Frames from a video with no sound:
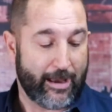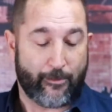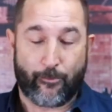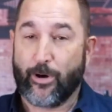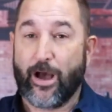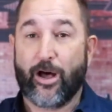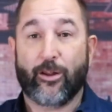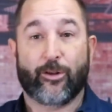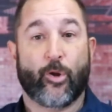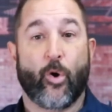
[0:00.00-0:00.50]

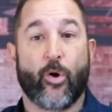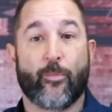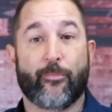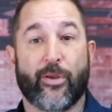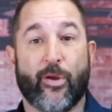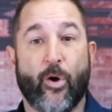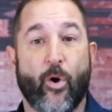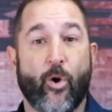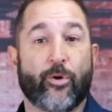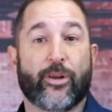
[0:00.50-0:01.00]
Well, lo and
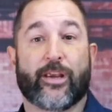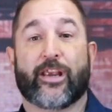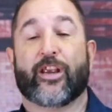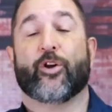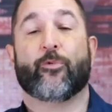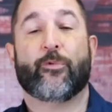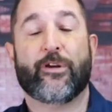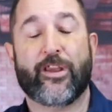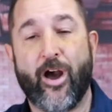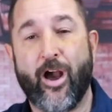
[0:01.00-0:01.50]
behold,
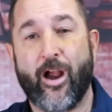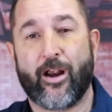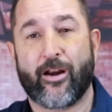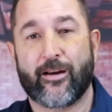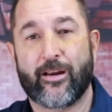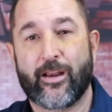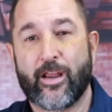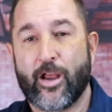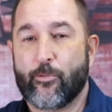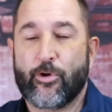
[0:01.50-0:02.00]
here we are.
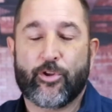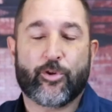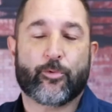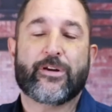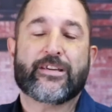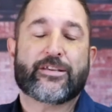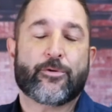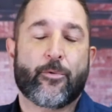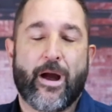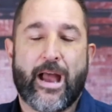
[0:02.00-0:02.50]
Well, the
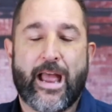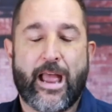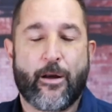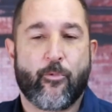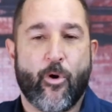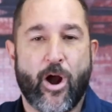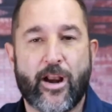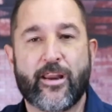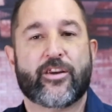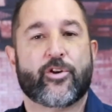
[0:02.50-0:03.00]
reason why I
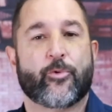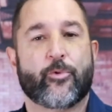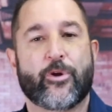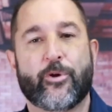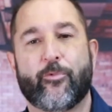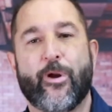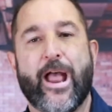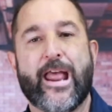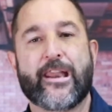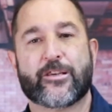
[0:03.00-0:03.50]
wanted to
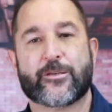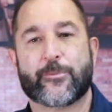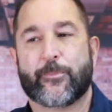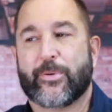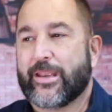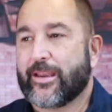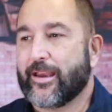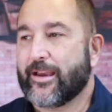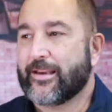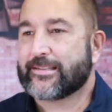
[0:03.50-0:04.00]
rewrite it is
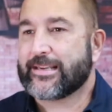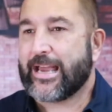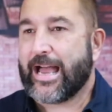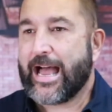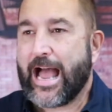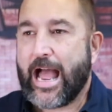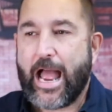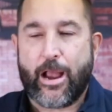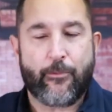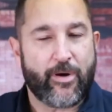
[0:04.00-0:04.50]
because
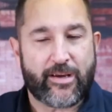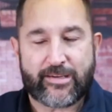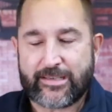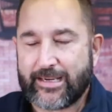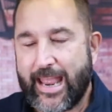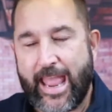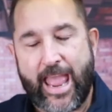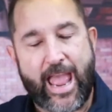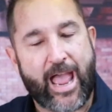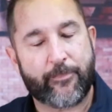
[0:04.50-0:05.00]
I
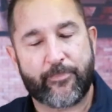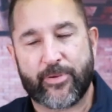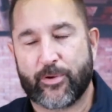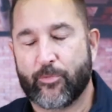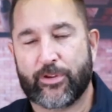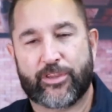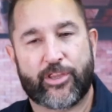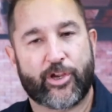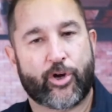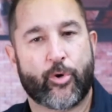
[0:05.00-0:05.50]
wasn't happy
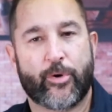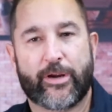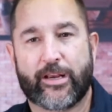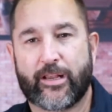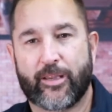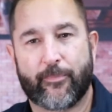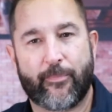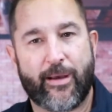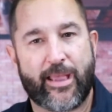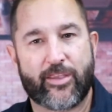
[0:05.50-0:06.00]
with the
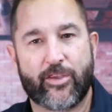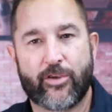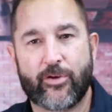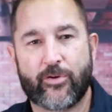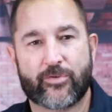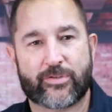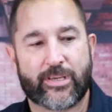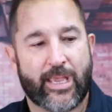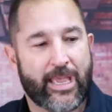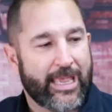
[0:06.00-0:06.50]
curriculum I
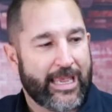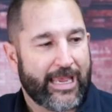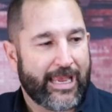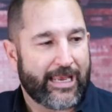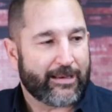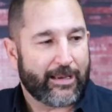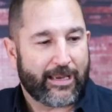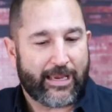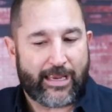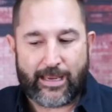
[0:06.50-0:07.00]
used.
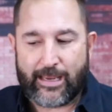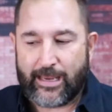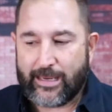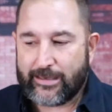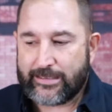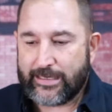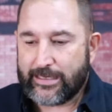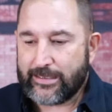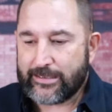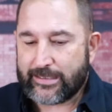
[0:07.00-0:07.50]
It, it,
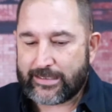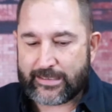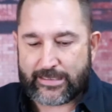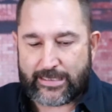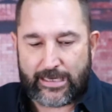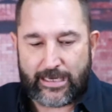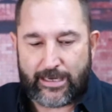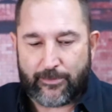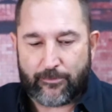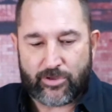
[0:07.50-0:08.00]
it didn't
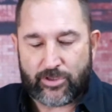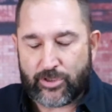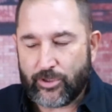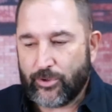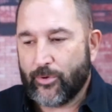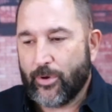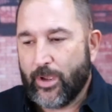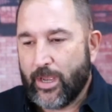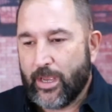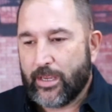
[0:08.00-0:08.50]
seem
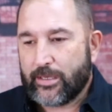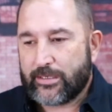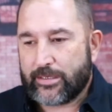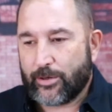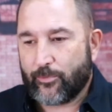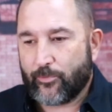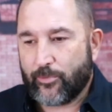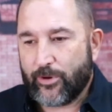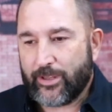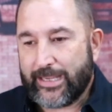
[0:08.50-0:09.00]
to,
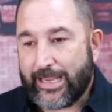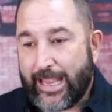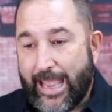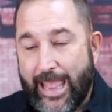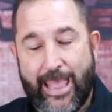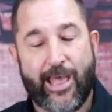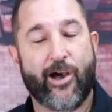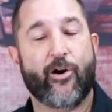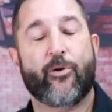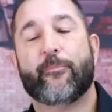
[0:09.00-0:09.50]
to really
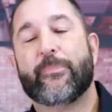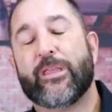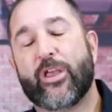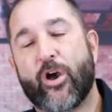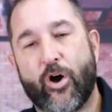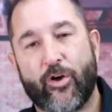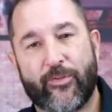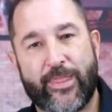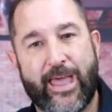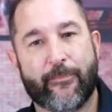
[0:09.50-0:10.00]
help me
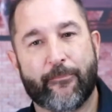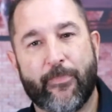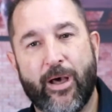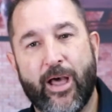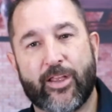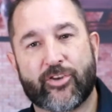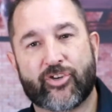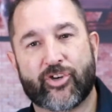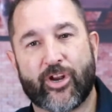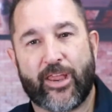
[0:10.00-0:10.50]
all that
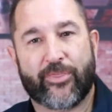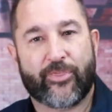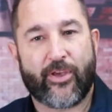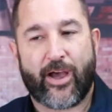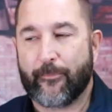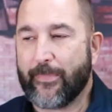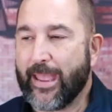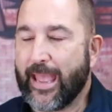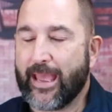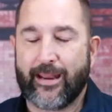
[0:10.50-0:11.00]
much. And I
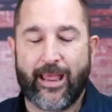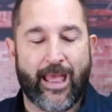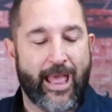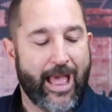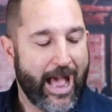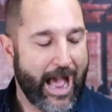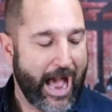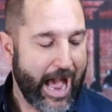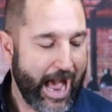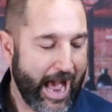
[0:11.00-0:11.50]
thought, man,
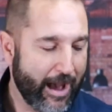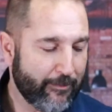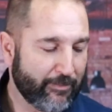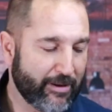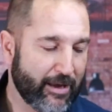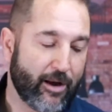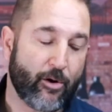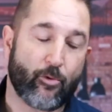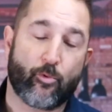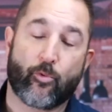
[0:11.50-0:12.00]
I'm
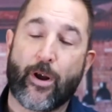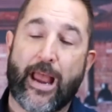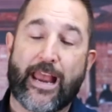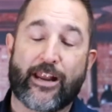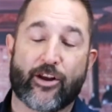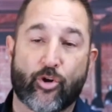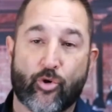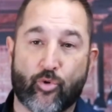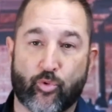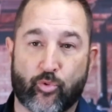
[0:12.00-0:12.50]
gonna
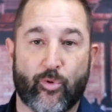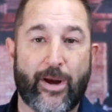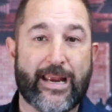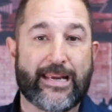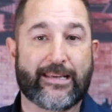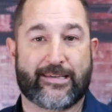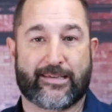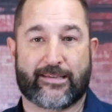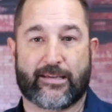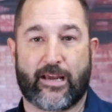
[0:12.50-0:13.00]
write
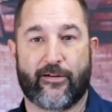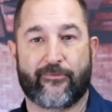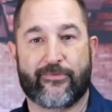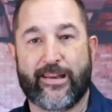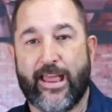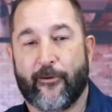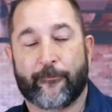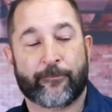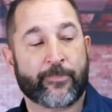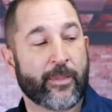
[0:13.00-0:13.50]
great stuff.
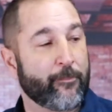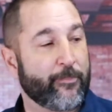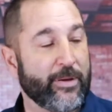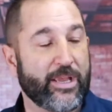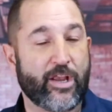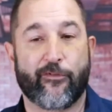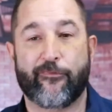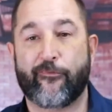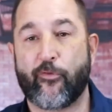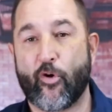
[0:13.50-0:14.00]
Now,
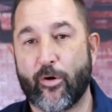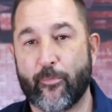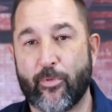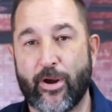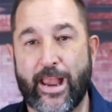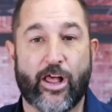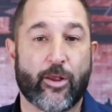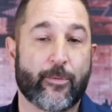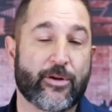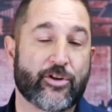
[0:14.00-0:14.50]
being a
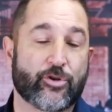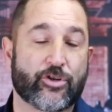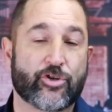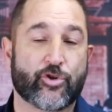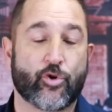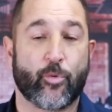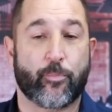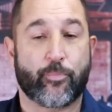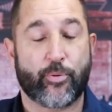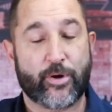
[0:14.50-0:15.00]
former elementary
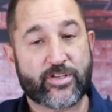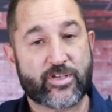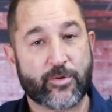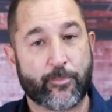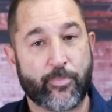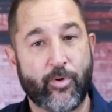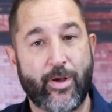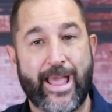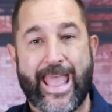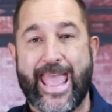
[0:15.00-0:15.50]
school
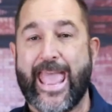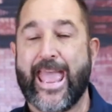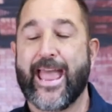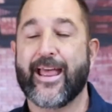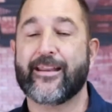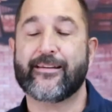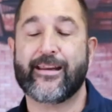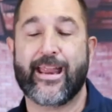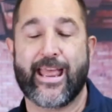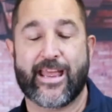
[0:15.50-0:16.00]
principal
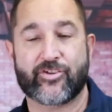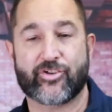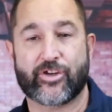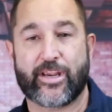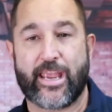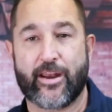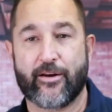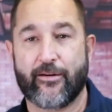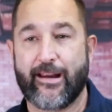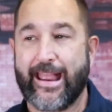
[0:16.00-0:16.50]
and an
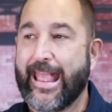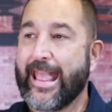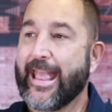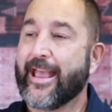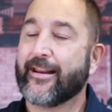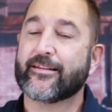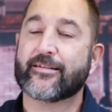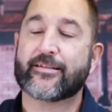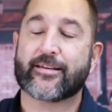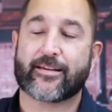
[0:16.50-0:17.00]
educator
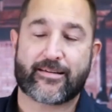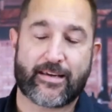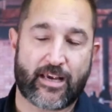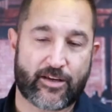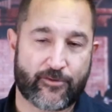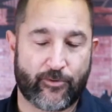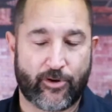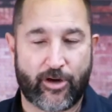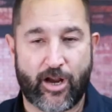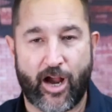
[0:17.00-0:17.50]
and a
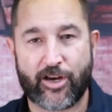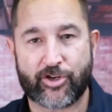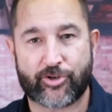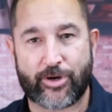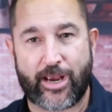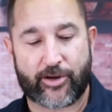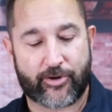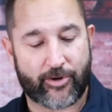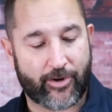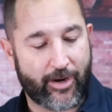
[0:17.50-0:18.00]
successful
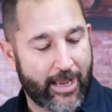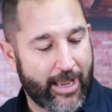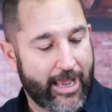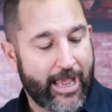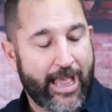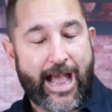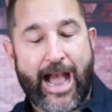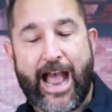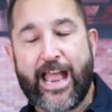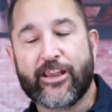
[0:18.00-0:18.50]
contractor,
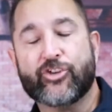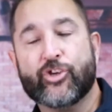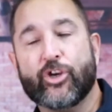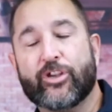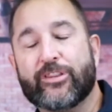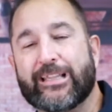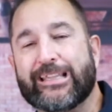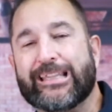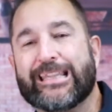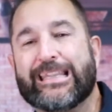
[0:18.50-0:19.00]
I
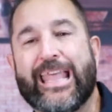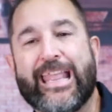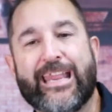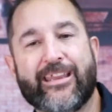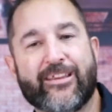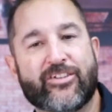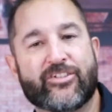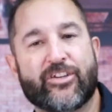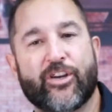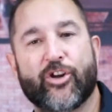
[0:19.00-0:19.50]
took the
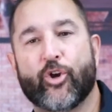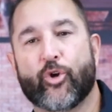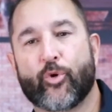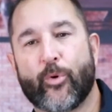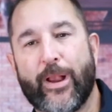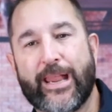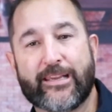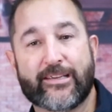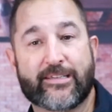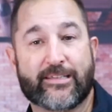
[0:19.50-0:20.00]
latest and
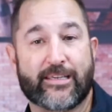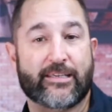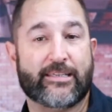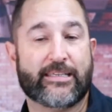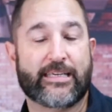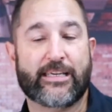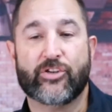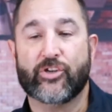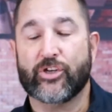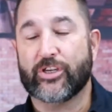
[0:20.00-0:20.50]
greatest in
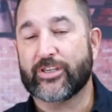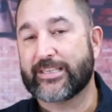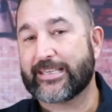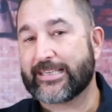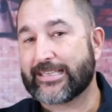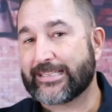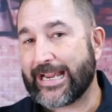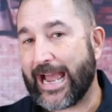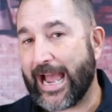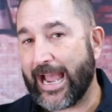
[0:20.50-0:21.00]
teaching
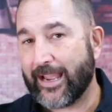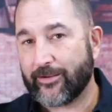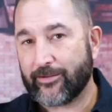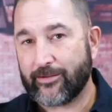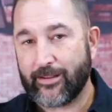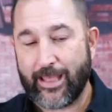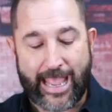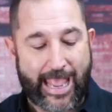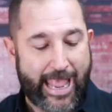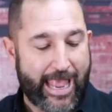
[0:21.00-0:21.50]

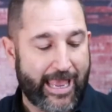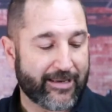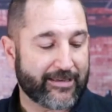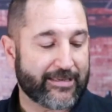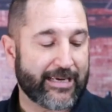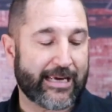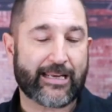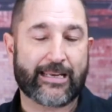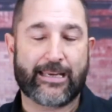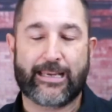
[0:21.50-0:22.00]
style
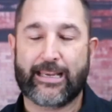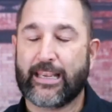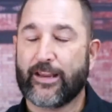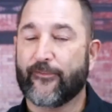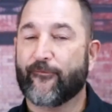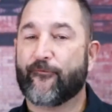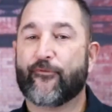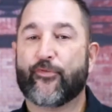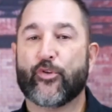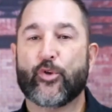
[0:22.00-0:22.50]
and technique,
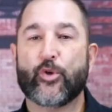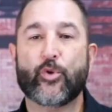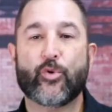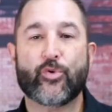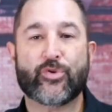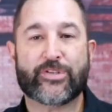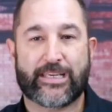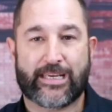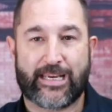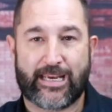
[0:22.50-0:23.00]

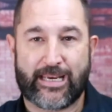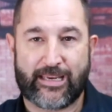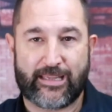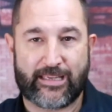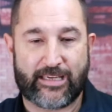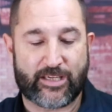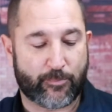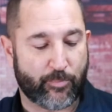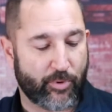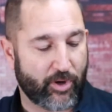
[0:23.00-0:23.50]
infused it into
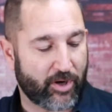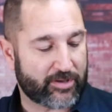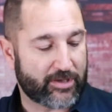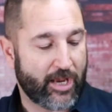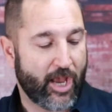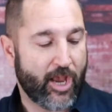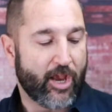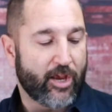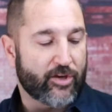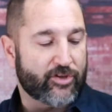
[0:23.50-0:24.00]
these books
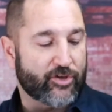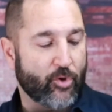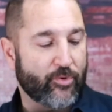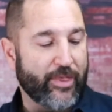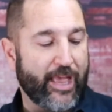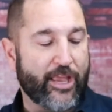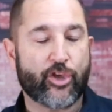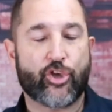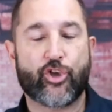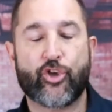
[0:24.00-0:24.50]
so
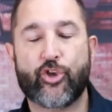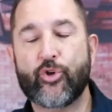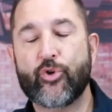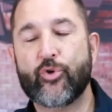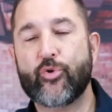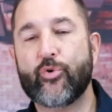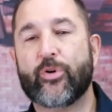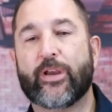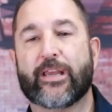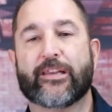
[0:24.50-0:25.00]
that
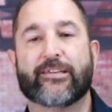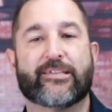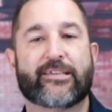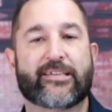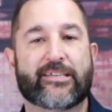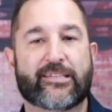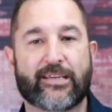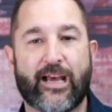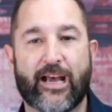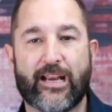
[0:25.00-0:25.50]
you can
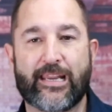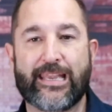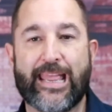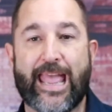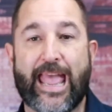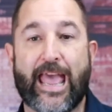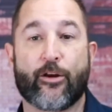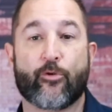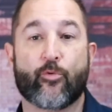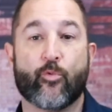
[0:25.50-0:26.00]

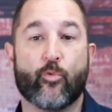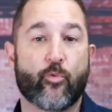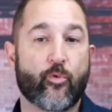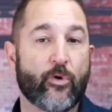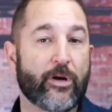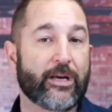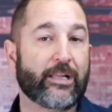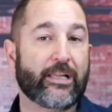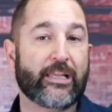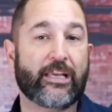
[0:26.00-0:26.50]
study and
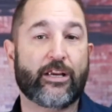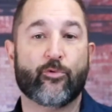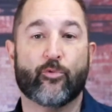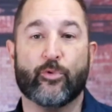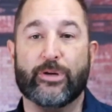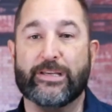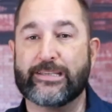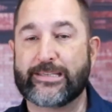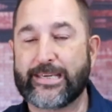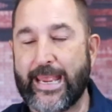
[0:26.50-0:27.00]
really
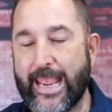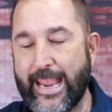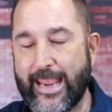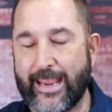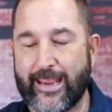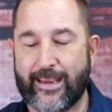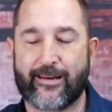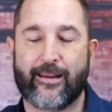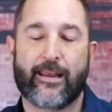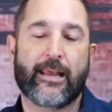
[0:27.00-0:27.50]

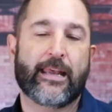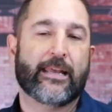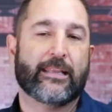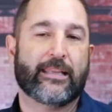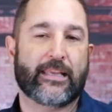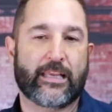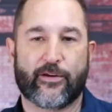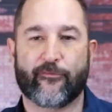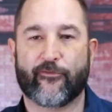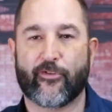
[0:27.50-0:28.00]
retain
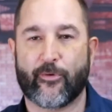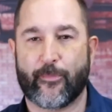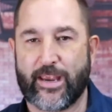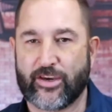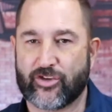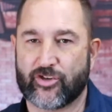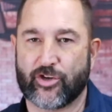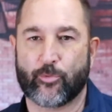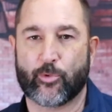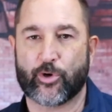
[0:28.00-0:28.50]
the
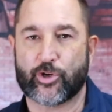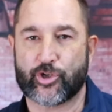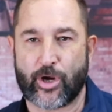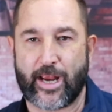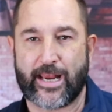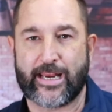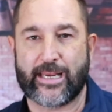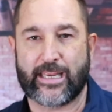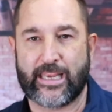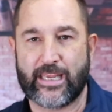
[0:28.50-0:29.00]
information we're
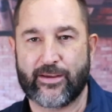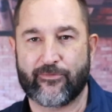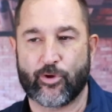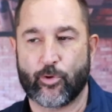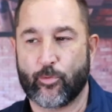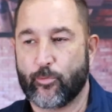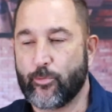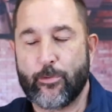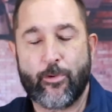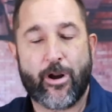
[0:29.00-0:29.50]
trying to give
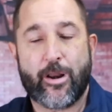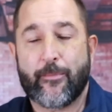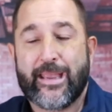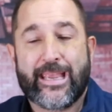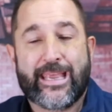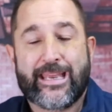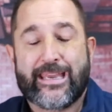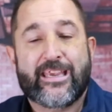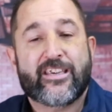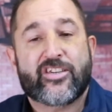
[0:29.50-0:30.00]
you. We wanna
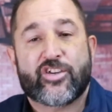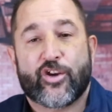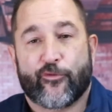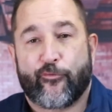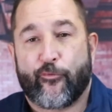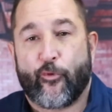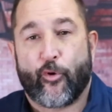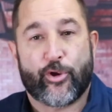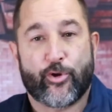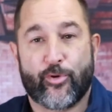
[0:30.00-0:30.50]
make it easier
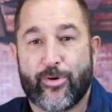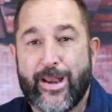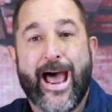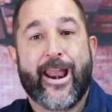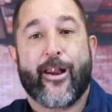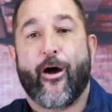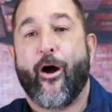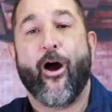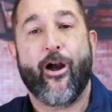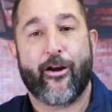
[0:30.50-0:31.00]
for you,
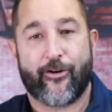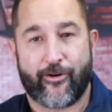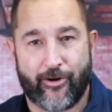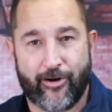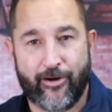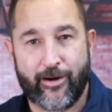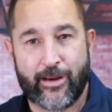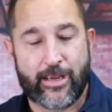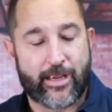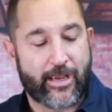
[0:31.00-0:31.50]
not
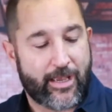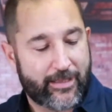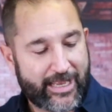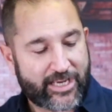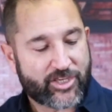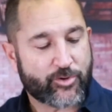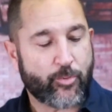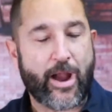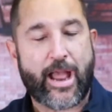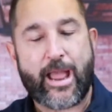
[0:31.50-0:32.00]
harder.
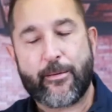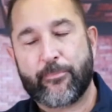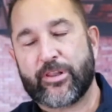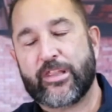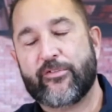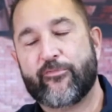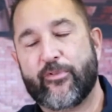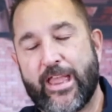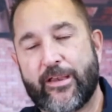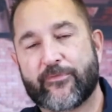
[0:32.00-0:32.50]
That's why I
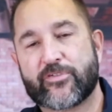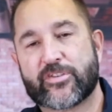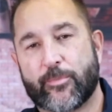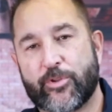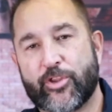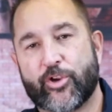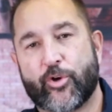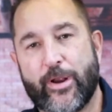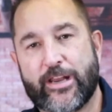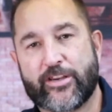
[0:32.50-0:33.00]
believe we have some
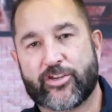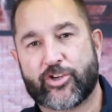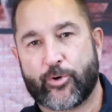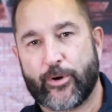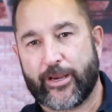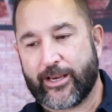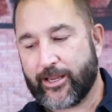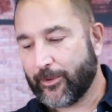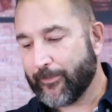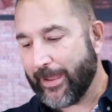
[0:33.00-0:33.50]
of the greatest
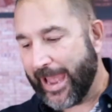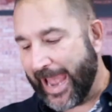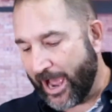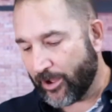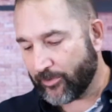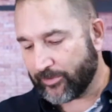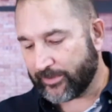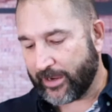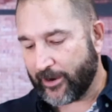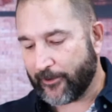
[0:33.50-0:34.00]
curriculum
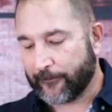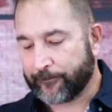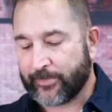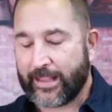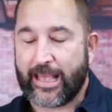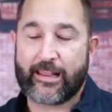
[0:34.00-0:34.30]
out there.